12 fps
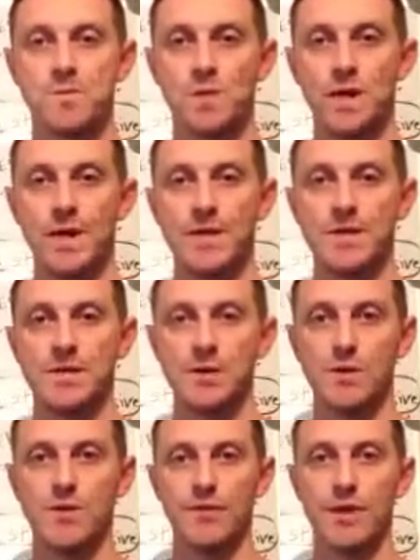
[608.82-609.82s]
Okay,
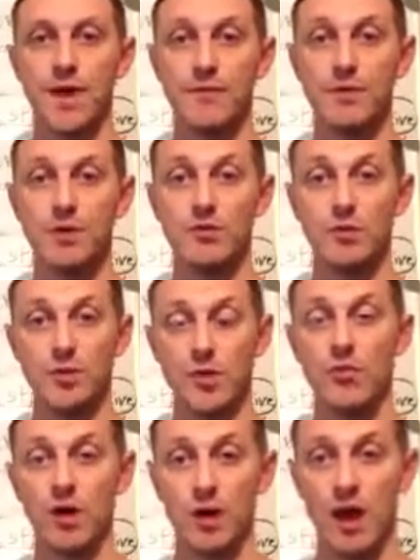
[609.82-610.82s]
so if you're not familiar with
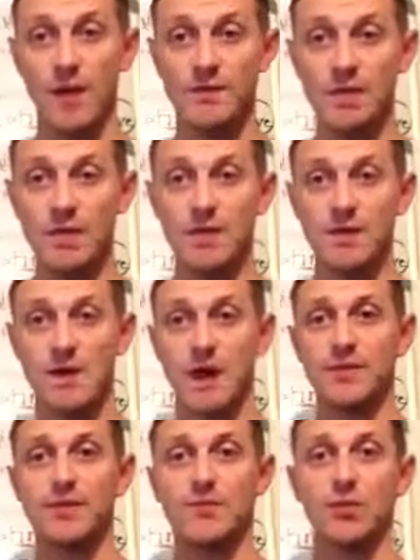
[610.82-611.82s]
what an option is, an
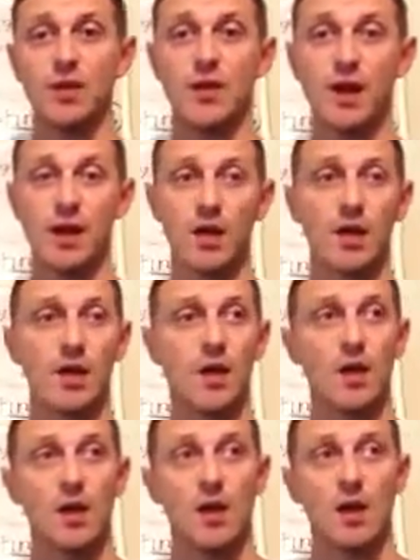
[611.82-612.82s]
option would be like,
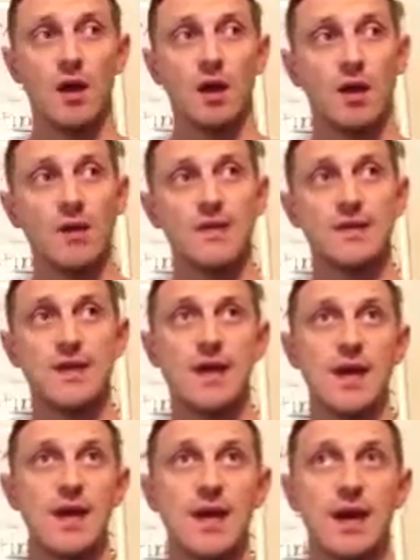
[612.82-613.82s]
let's
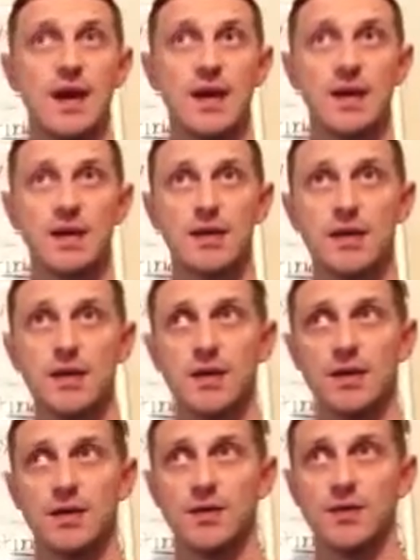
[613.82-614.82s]
say
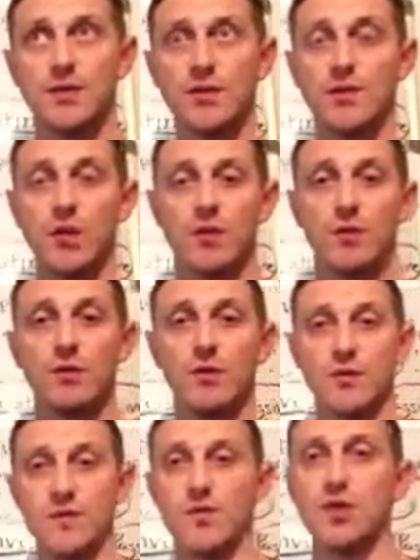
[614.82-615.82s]

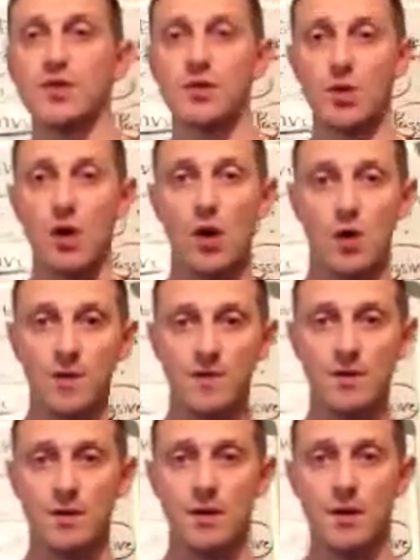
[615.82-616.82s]
there's puts and calls.
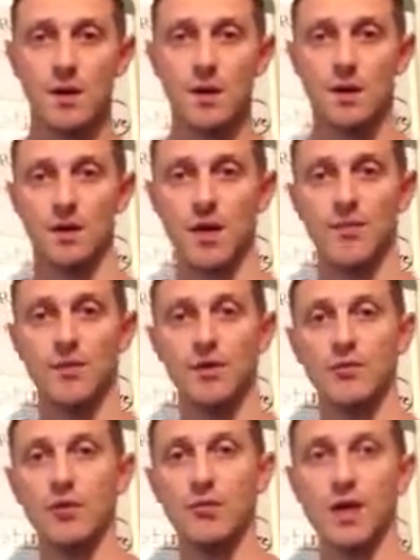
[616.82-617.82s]
Okay, a
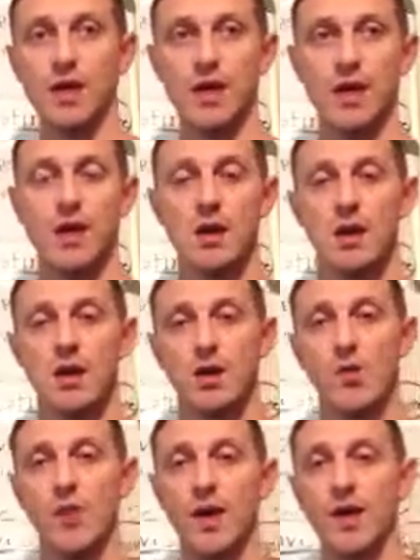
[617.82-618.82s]
put would be
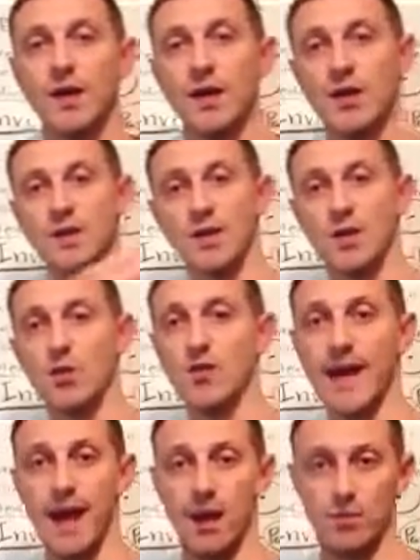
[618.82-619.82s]
you're betting that it's going to go
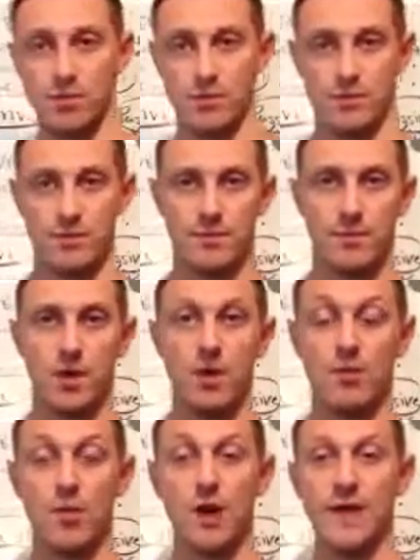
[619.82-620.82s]
down in
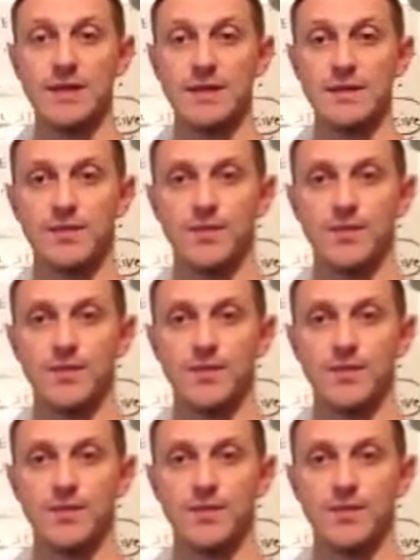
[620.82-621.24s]
price.